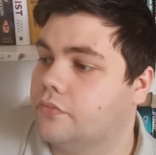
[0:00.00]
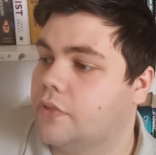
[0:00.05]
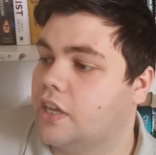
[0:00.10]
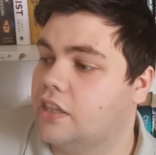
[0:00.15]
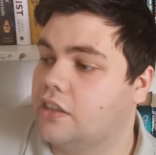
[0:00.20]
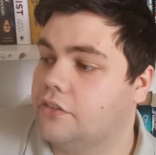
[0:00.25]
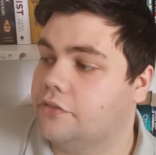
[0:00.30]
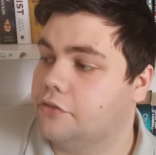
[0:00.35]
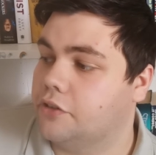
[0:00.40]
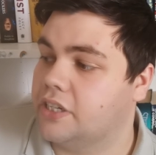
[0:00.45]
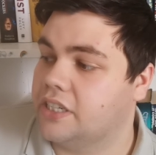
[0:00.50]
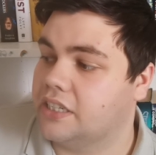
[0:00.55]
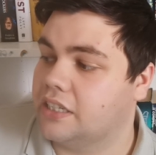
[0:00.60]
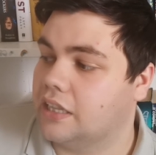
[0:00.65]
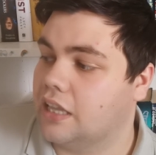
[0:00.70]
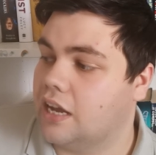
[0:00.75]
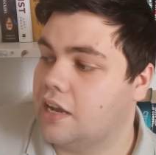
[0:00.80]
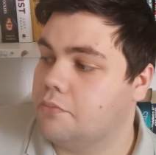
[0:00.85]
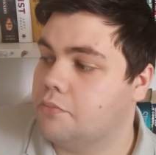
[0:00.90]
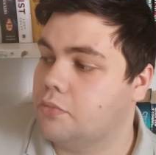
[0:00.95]
and the Frieda
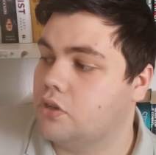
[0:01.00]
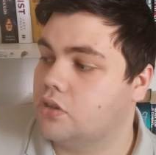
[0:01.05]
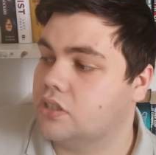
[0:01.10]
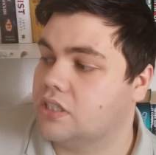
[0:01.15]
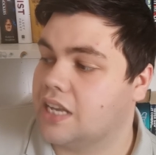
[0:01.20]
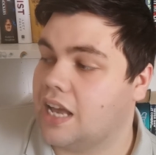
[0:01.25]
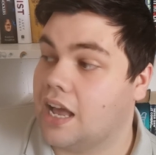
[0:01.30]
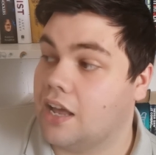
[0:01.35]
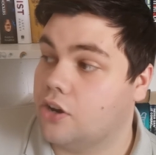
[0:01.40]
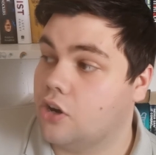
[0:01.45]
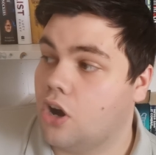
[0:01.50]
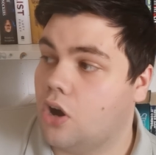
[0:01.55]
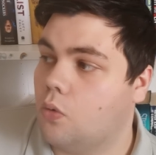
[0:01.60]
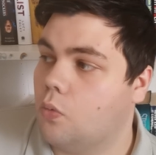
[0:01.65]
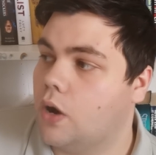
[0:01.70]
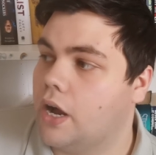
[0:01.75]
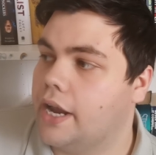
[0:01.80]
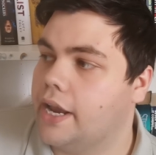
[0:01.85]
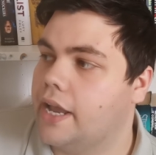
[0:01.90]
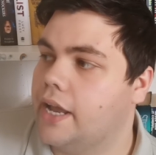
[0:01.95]
Klein books are not
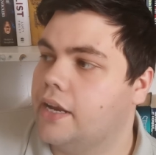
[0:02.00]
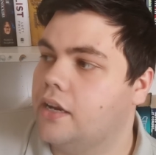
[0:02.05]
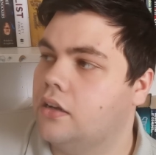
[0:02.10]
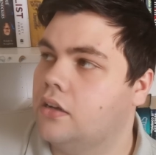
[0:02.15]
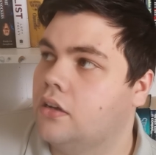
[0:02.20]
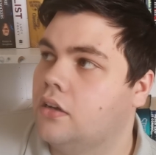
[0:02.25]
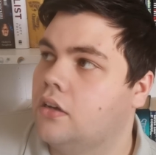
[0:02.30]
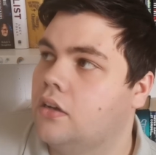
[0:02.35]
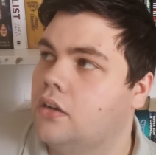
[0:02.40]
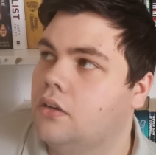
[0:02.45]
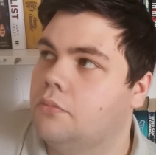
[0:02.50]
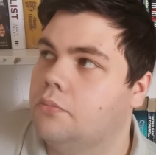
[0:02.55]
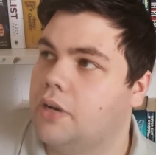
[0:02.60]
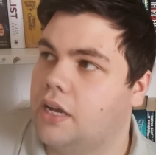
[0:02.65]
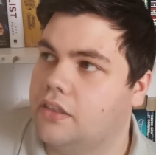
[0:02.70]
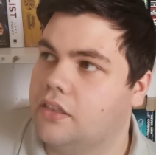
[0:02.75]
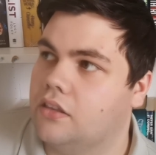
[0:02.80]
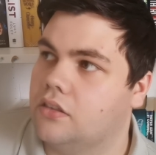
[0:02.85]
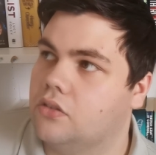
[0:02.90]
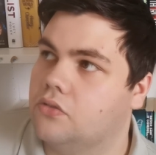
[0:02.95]
YA, but I
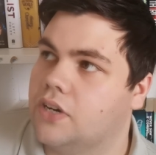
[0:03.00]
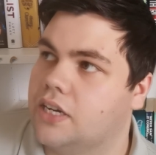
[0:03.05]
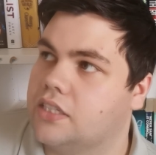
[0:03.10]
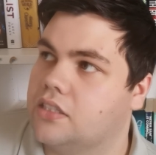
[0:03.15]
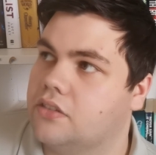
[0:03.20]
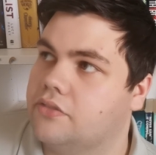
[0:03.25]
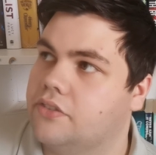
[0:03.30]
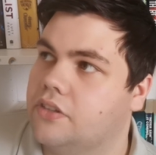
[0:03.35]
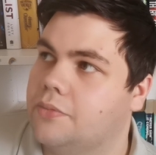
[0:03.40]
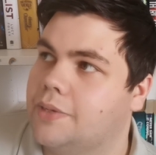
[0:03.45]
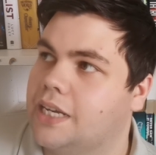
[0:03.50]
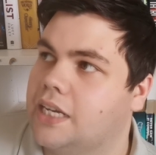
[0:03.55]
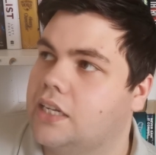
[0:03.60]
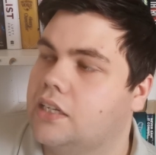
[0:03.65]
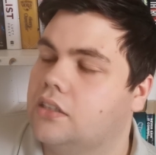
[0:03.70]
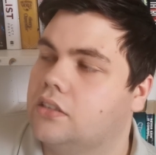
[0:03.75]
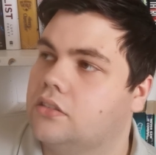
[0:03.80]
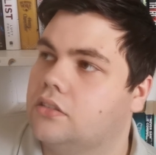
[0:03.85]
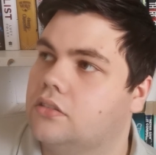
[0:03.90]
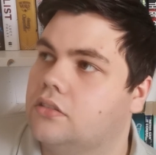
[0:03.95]
think the rest of them
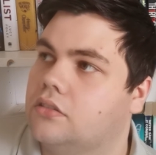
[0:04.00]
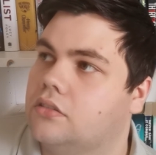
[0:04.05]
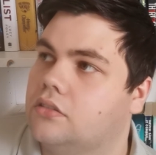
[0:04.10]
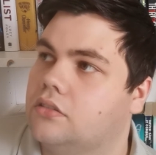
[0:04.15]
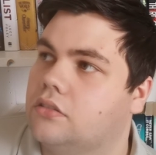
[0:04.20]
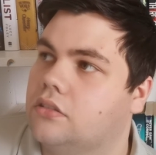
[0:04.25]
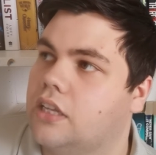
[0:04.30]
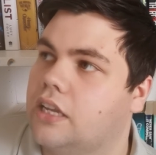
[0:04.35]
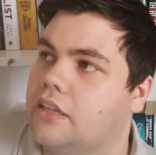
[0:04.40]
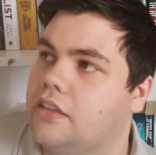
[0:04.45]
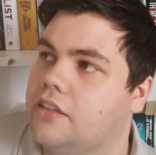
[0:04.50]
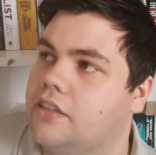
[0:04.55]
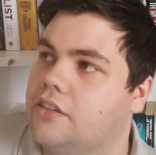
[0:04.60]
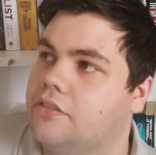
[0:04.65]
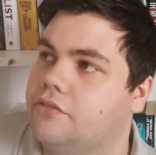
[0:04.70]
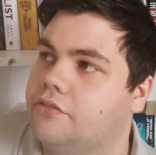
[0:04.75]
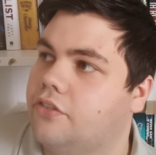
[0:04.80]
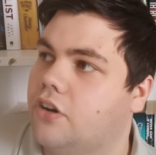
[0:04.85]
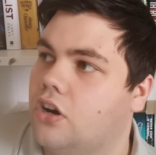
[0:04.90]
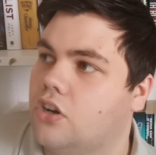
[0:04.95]
are. Like the
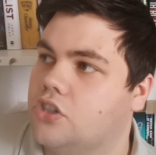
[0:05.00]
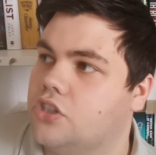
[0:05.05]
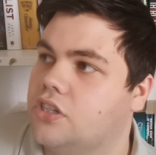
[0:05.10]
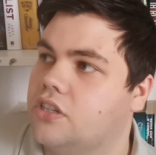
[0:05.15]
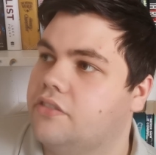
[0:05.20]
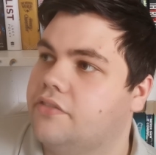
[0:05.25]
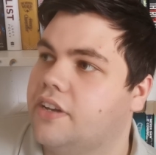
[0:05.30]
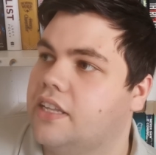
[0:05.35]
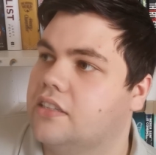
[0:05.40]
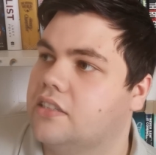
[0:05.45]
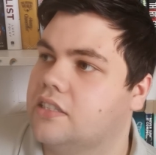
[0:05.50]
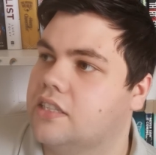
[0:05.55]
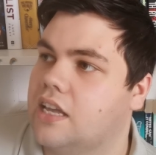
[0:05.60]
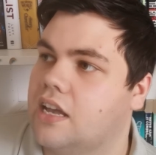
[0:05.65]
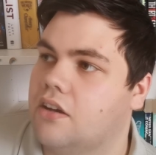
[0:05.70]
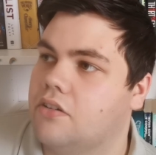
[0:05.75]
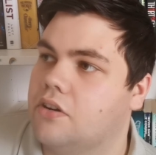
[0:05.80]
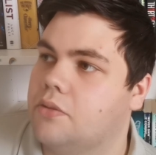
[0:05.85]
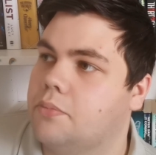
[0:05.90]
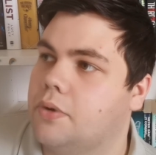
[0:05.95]
Unfortunate Events, the
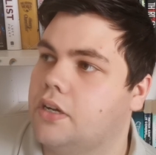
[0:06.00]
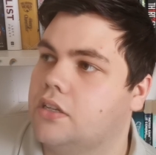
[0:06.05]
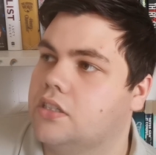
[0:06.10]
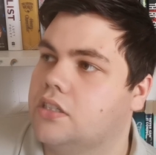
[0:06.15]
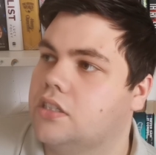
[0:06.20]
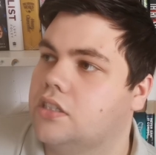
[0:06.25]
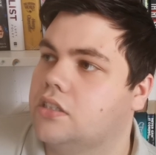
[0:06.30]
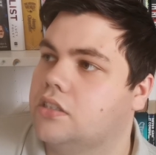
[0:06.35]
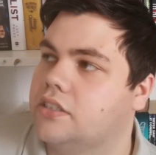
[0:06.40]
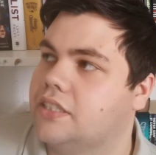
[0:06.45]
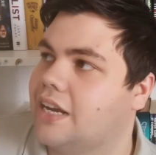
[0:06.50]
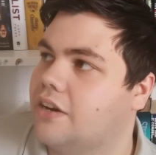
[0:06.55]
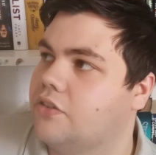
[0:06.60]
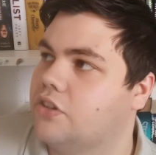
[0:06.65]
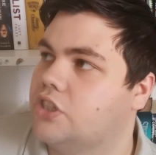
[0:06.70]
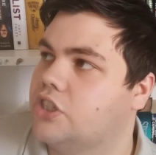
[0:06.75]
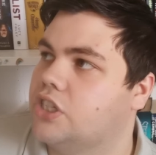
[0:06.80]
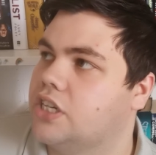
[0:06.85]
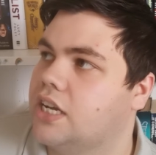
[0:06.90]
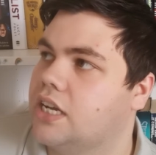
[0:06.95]
Harry Potter,
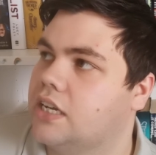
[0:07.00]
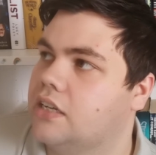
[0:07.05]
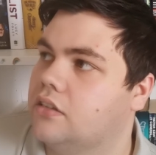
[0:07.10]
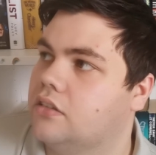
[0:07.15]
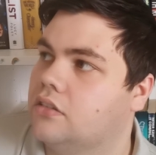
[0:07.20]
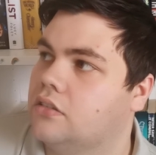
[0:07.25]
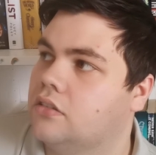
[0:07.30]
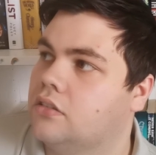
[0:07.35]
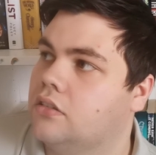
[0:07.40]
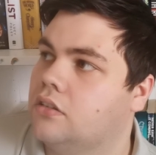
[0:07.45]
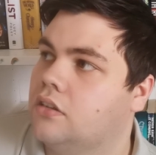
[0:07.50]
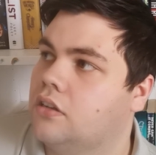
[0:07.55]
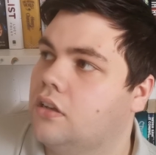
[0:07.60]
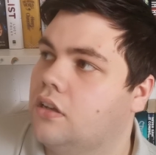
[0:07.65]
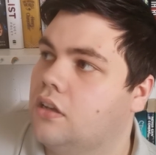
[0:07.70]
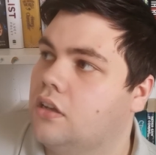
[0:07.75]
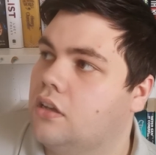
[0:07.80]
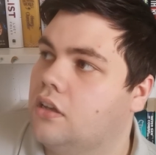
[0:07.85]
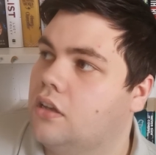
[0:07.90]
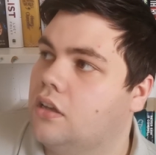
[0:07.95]
Darren Shan,
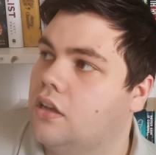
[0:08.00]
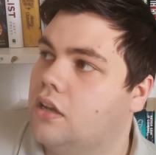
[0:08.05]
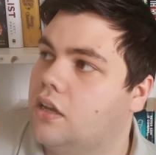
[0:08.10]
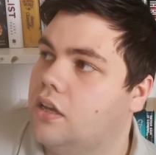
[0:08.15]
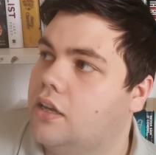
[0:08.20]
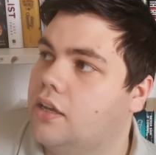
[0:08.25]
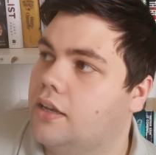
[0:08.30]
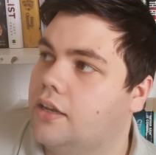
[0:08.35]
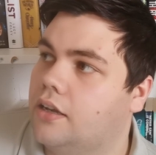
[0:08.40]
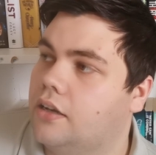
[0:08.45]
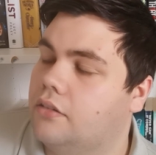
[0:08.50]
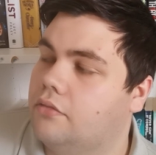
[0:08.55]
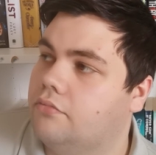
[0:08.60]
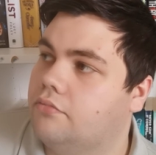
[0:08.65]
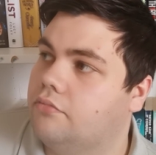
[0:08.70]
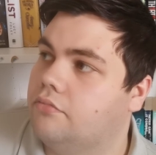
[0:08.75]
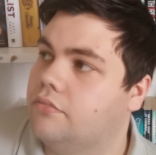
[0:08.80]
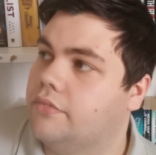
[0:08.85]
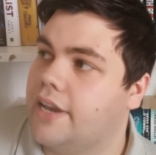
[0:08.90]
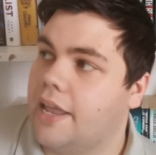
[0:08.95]
uh,
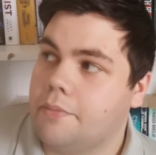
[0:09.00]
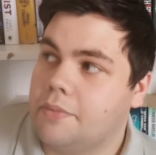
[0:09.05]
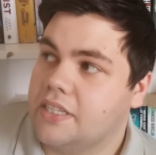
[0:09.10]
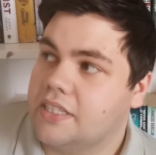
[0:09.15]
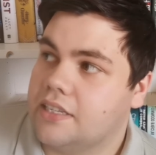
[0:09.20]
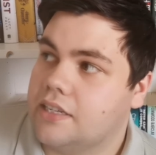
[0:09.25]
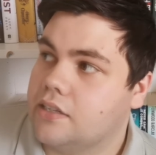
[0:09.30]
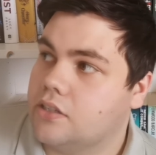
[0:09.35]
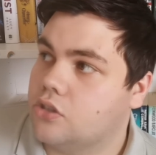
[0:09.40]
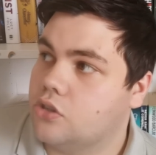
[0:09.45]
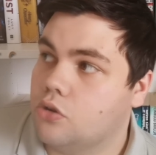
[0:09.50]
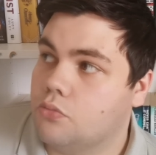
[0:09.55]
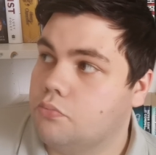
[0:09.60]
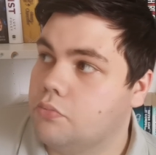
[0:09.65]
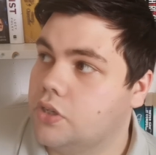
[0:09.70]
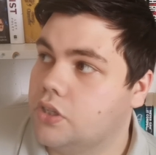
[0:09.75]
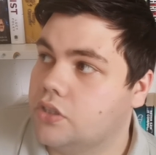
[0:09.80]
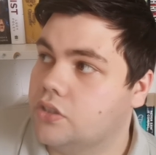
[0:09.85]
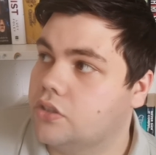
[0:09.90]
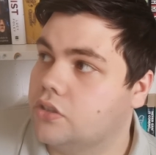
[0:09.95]
Nemesis,
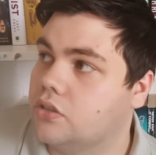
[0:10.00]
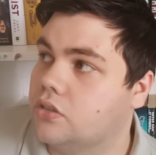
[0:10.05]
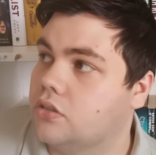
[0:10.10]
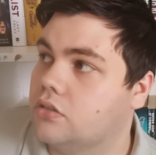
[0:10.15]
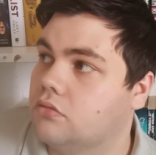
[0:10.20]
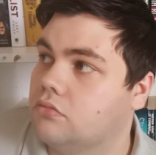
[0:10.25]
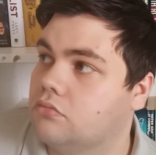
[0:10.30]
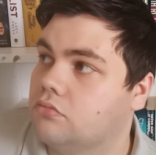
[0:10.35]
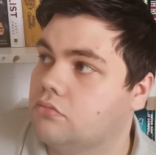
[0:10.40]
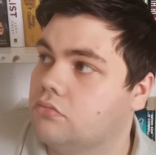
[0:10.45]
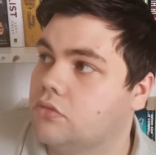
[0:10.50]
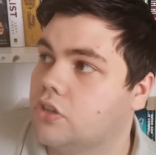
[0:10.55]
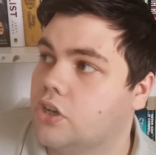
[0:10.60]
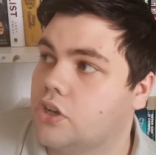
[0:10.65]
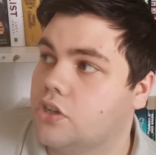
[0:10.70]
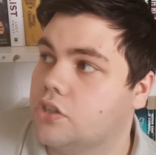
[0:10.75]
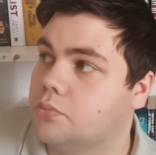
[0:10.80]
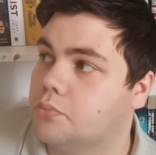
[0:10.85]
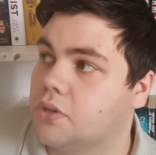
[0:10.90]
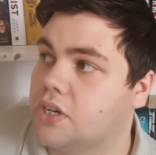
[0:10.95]
Numbers,
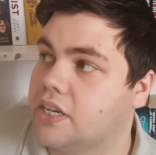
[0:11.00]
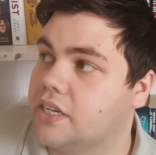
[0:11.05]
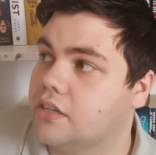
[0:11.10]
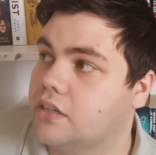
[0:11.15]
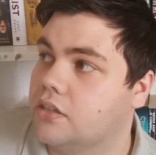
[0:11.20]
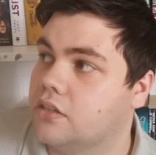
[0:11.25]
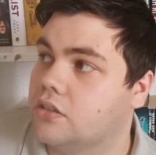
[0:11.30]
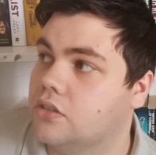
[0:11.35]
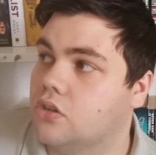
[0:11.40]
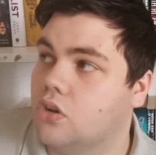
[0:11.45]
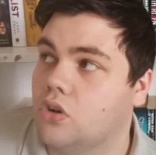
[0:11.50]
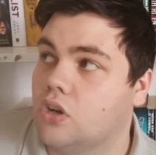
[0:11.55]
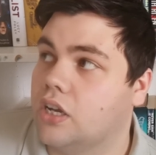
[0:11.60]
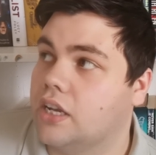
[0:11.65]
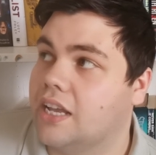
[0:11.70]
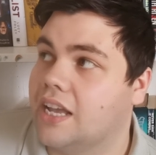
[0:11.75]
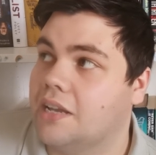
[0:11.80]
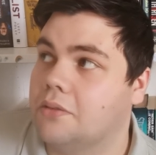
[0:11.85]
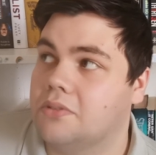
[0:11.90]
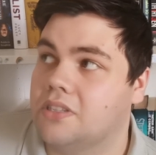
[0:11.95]
Curse Breakers, Hunger
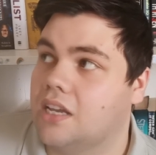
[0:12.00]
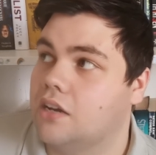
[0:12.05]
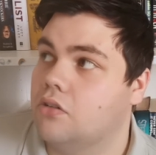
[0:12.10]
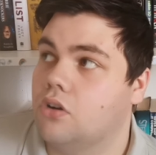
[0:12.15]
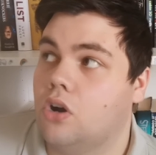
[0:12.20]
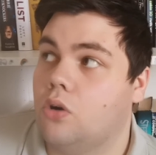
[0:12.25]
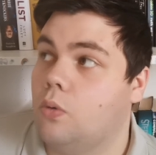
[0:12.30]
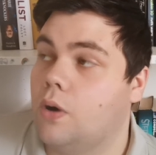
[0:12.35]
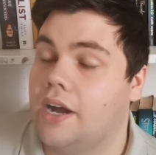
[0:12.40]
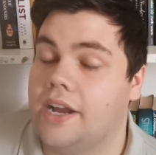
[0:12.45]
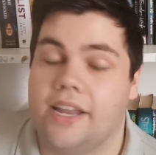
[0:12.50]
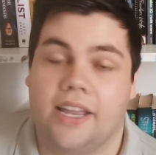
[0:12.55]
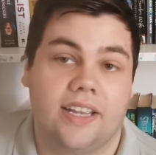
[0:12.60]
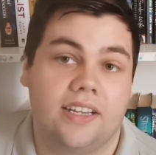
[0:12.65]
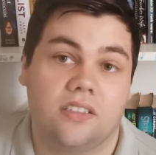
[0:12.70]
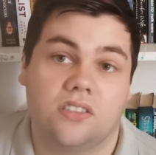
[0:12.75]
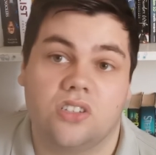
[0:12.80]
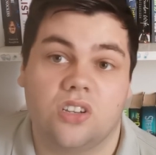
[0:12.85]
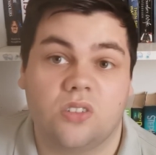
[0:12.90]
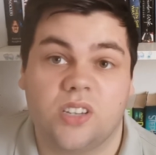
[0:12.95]
Games, they're all
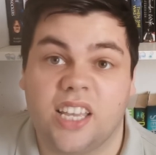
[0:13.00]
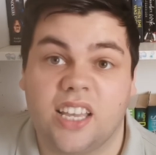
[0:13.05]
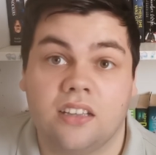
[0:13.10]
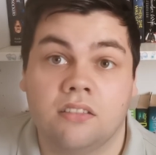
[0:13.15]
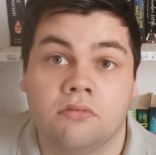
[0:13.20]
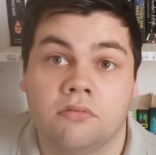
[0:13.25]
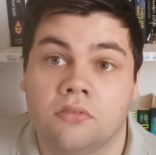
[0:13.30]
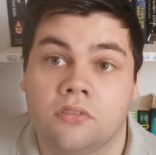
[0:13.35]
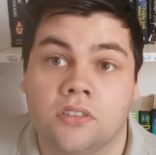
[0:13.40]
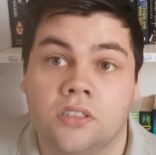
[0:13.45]
YA, so yeah.